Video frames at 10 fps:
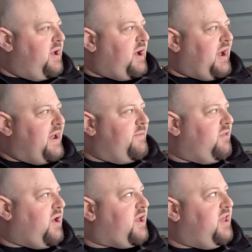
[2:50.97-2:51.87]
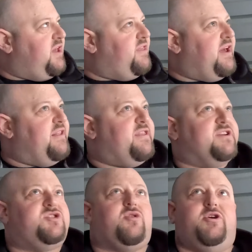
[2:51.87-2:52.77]
I am lucky in that
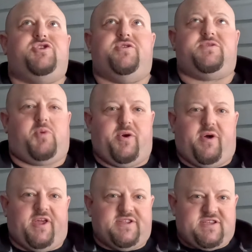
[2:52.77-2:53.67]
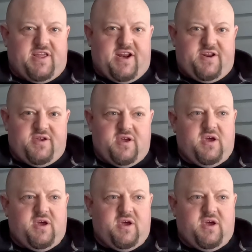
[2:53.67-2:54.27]
this storage unit is pretty well insulated,